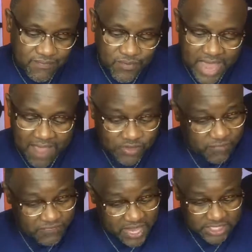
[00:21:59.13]
we have
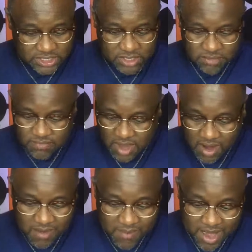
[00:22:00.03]
to fix
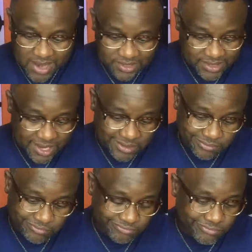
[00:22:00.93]
our mindset.
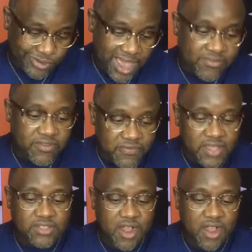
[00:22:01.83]
We have to fix